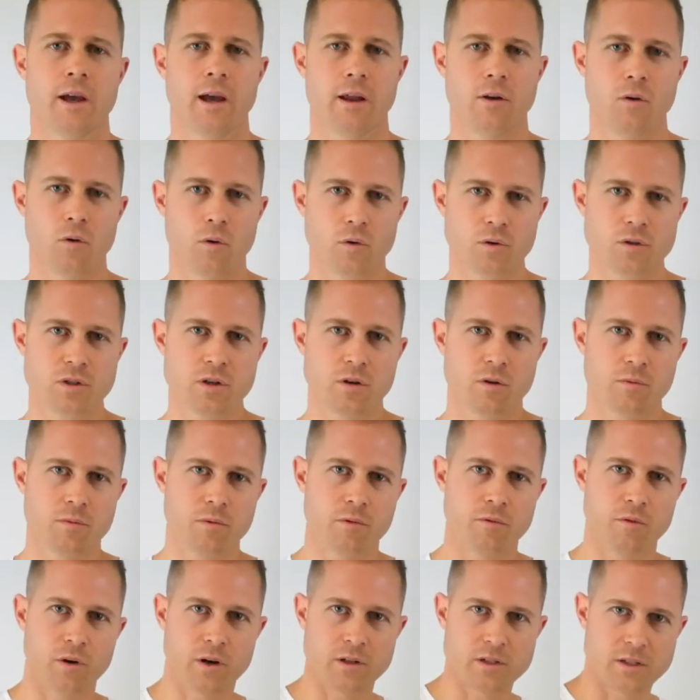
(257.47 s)
And also it
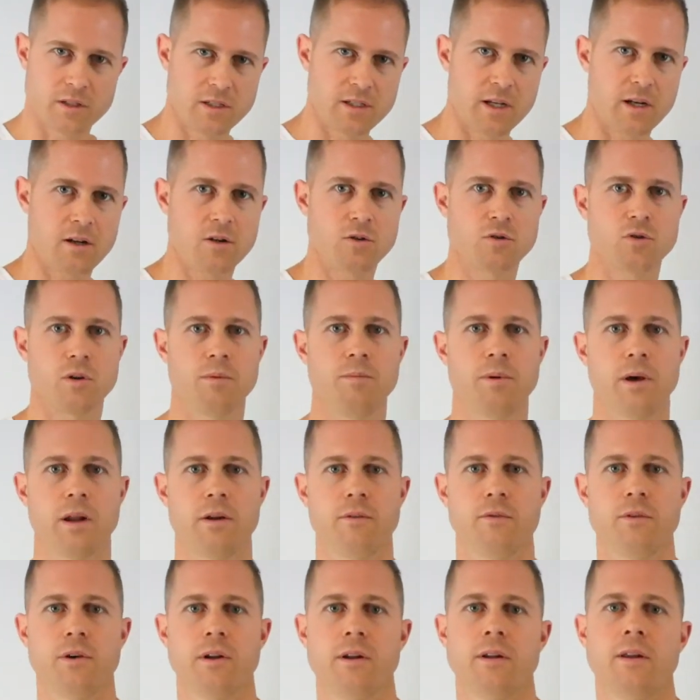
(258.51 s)
provides a secondary
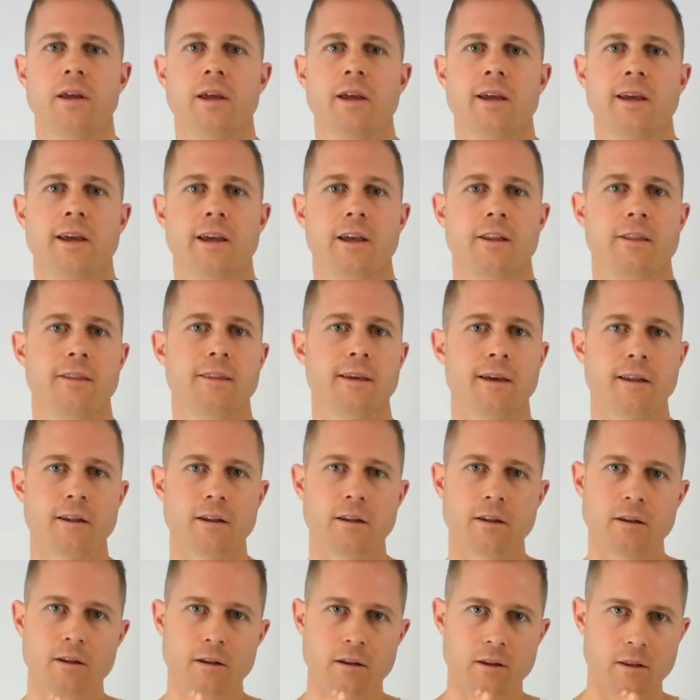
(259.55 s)
benefit in
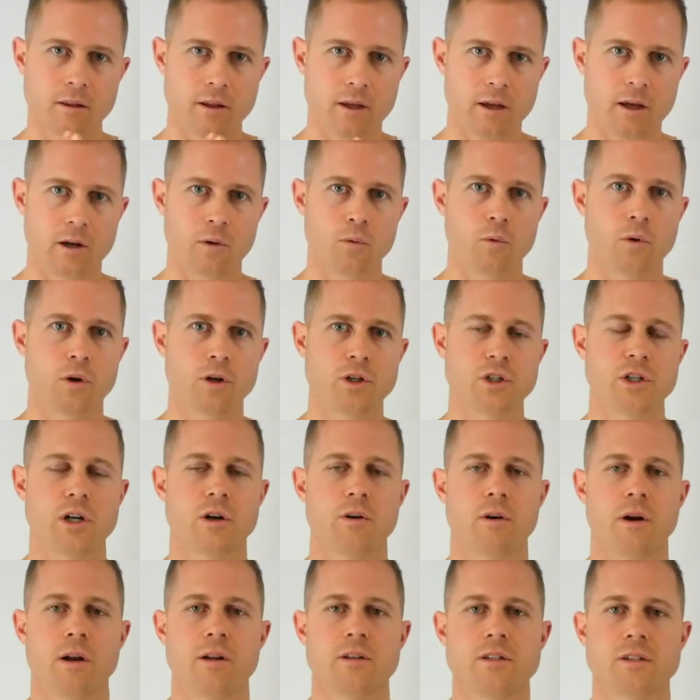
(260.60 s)
that the air to water
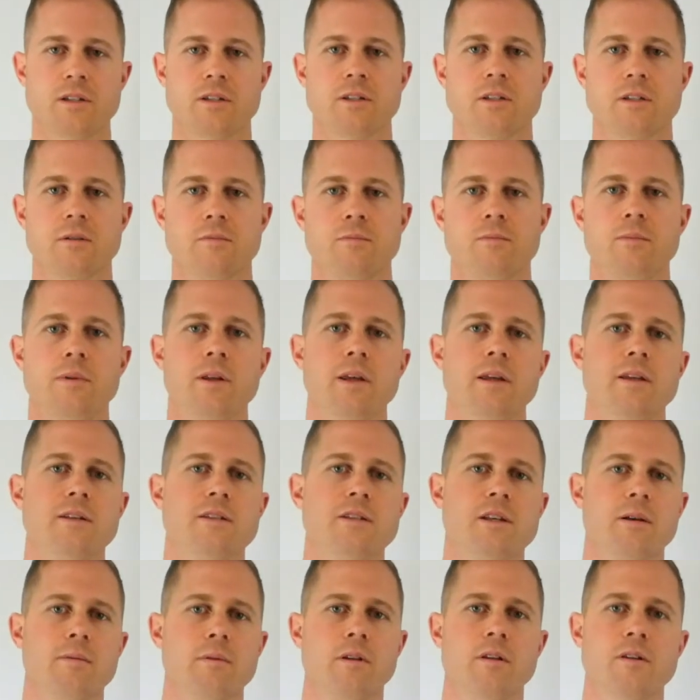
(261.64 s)
generator system is
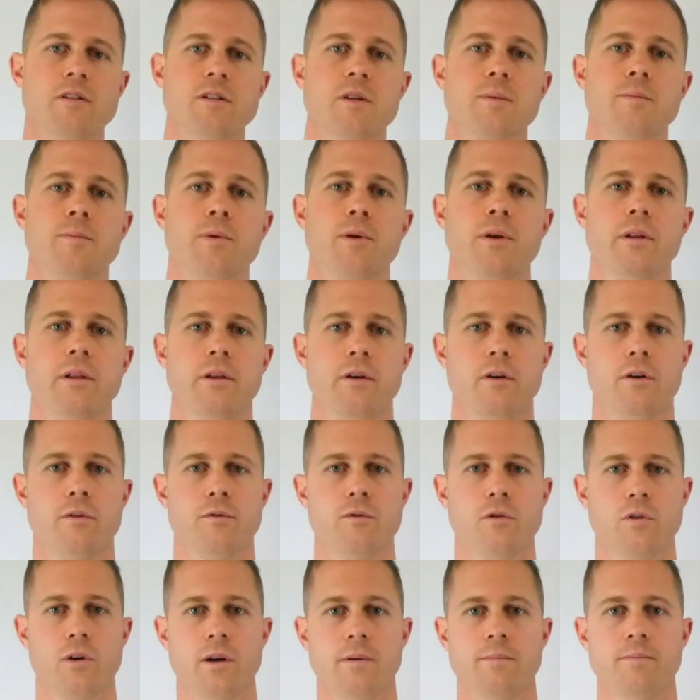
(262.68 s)
something that's completely
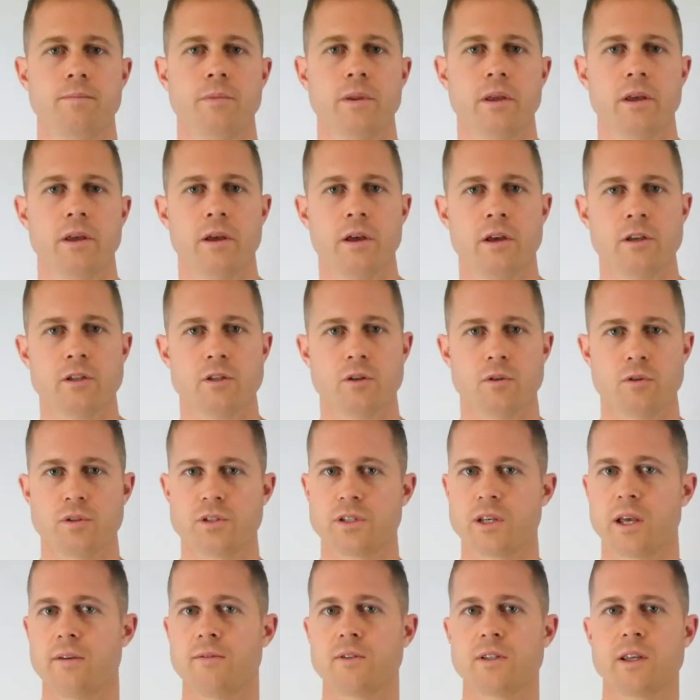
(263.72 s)
off-grid. So it
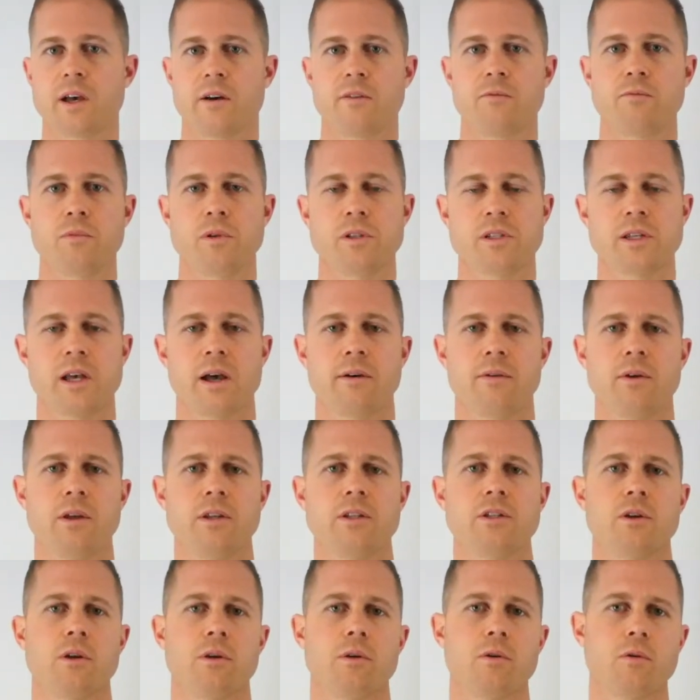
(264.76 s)
saves governments
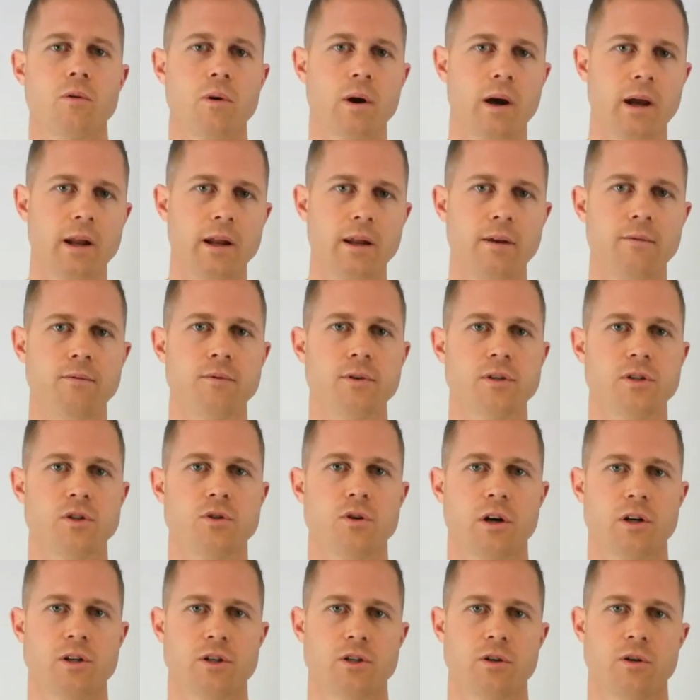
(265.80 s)
having to create
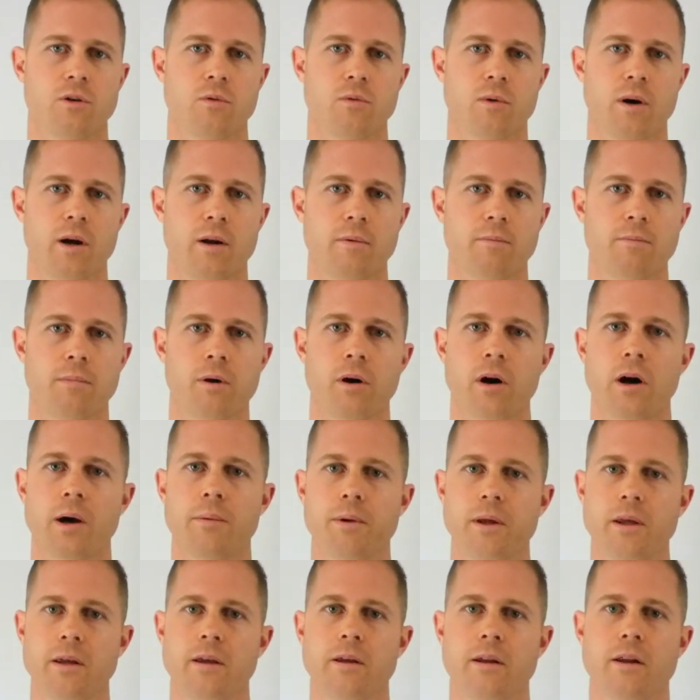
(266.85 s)
infrastructure around
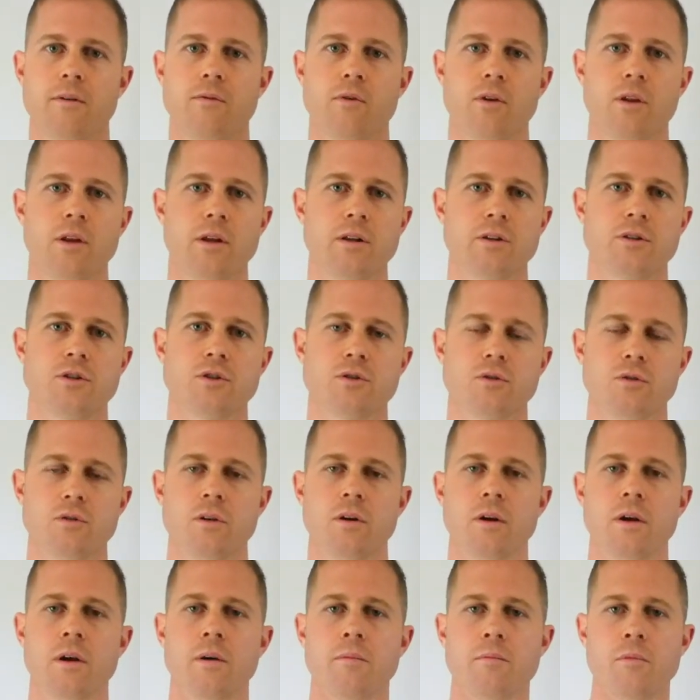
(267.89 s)
piping and everything
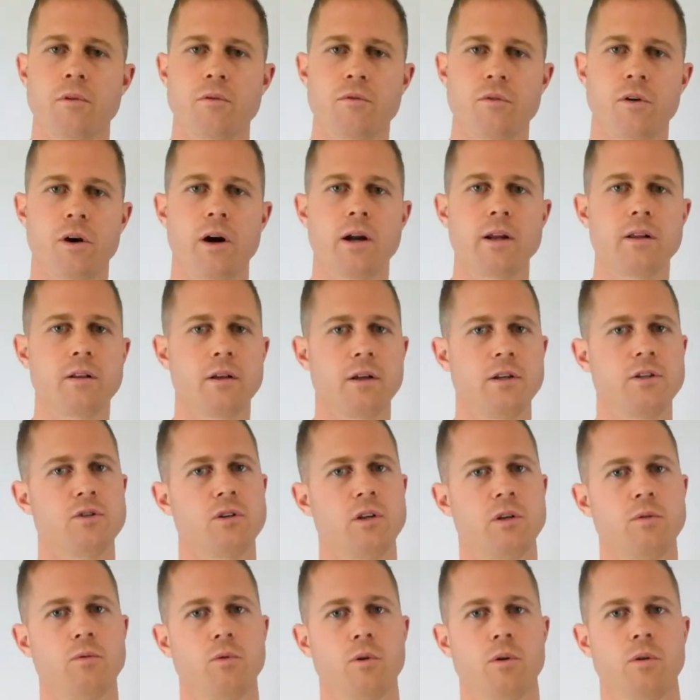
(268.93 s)
to provide clean
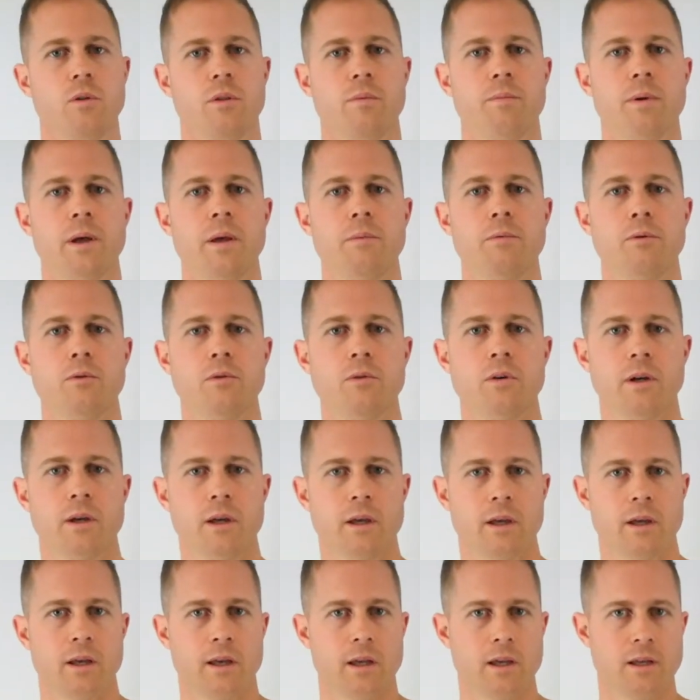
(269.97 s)
drinking water to the people.
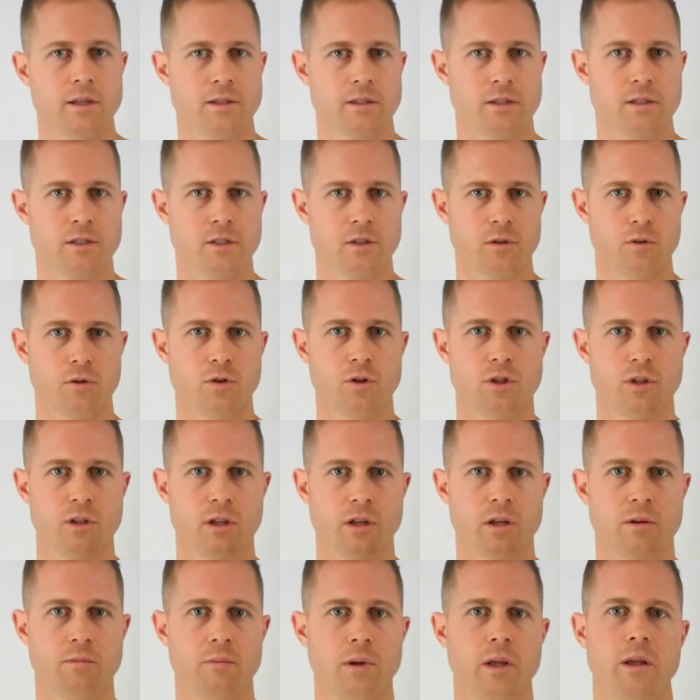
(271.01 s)
Here's a solution
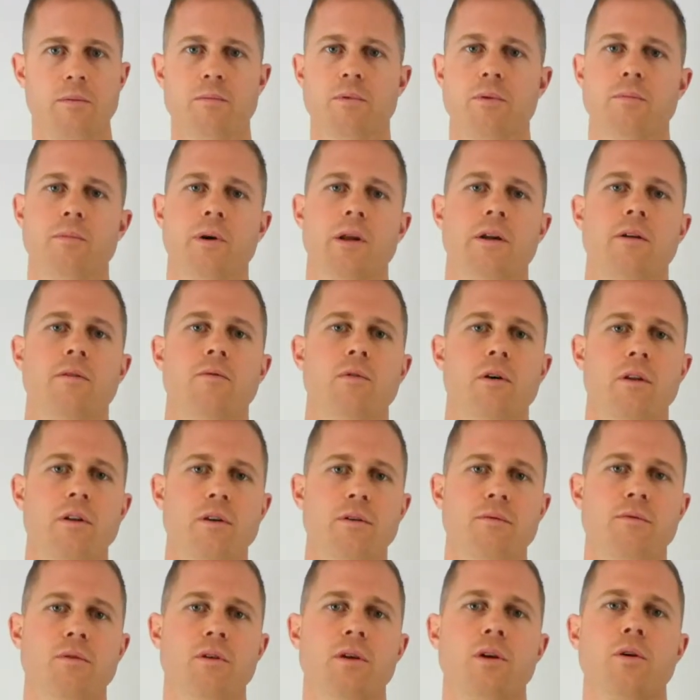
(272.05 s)
that can be implemented
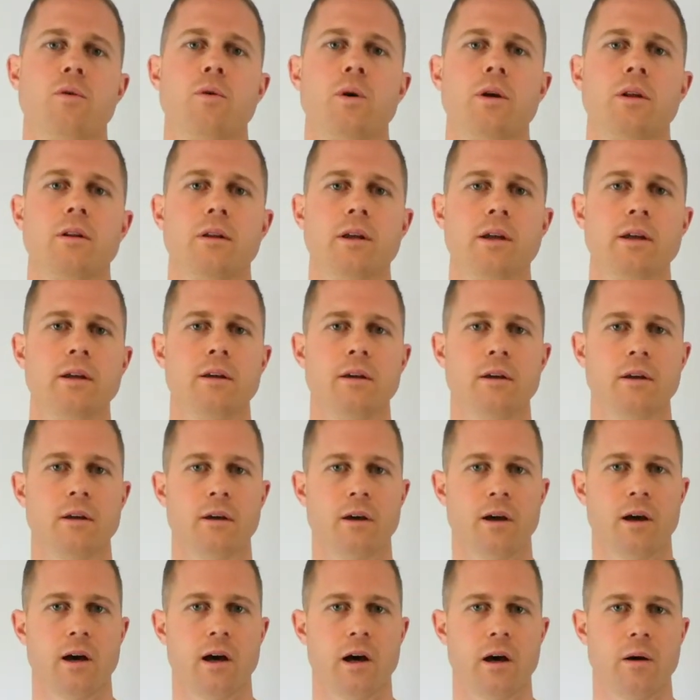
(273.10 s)
relatively quickly,
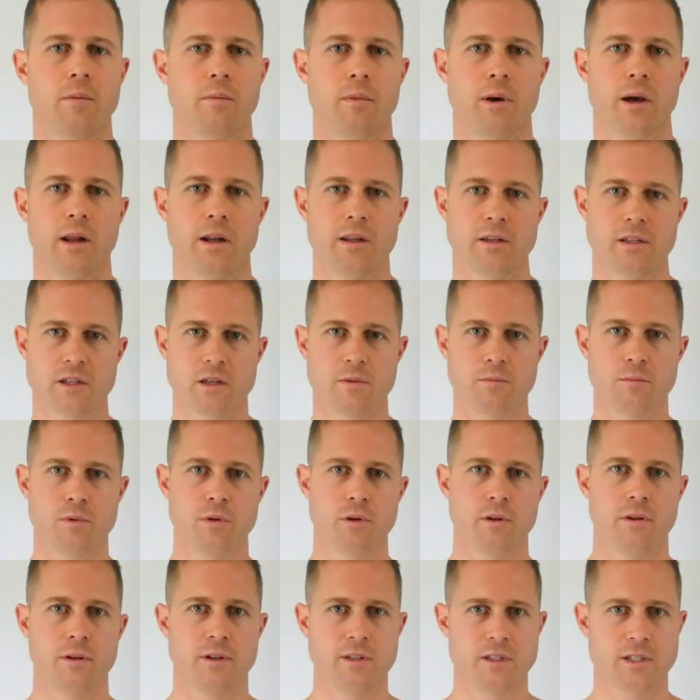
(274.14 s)
and it's
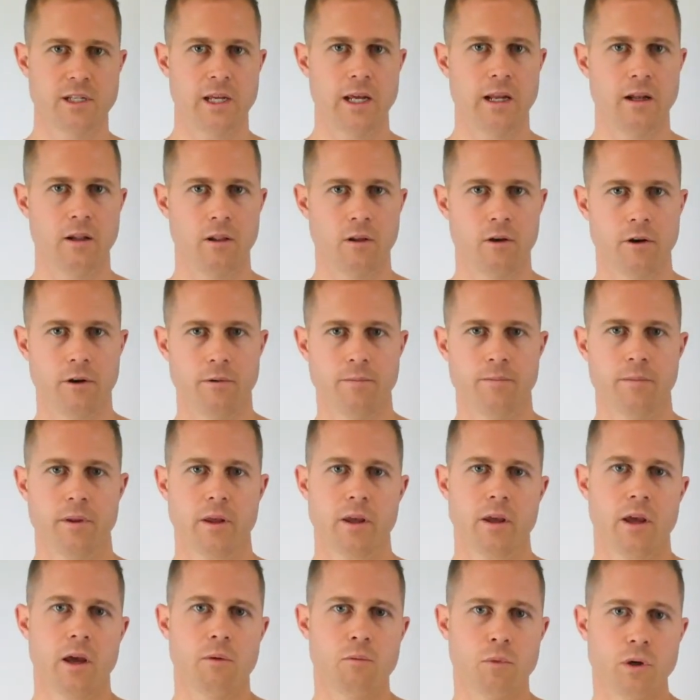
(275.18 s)
completely standalone.
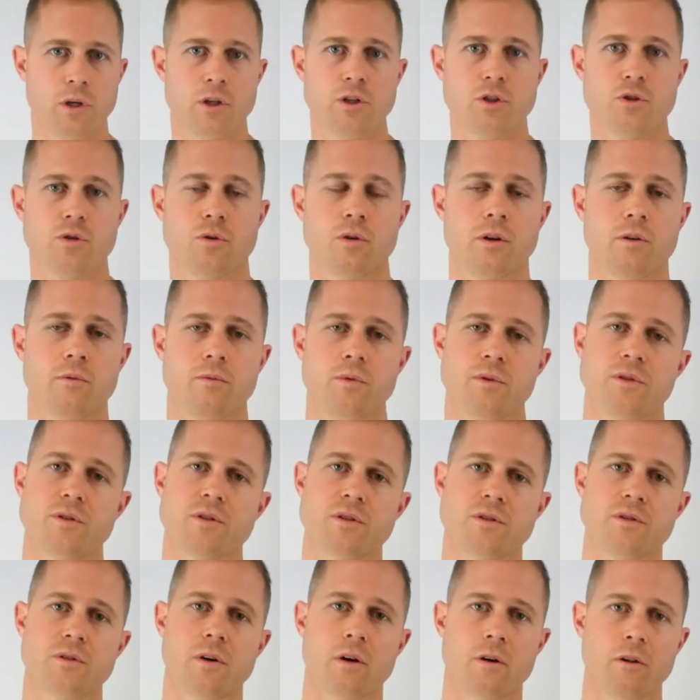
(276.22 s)
And when you join it with
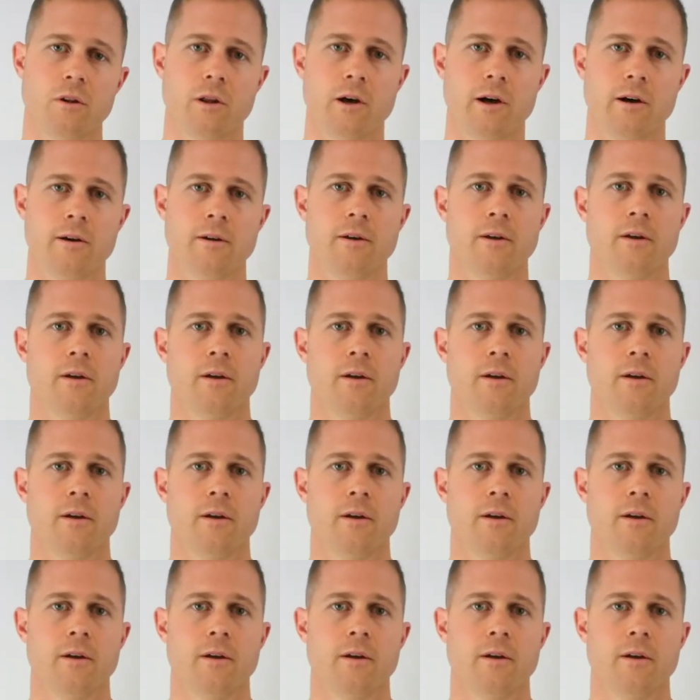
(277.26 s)
solar,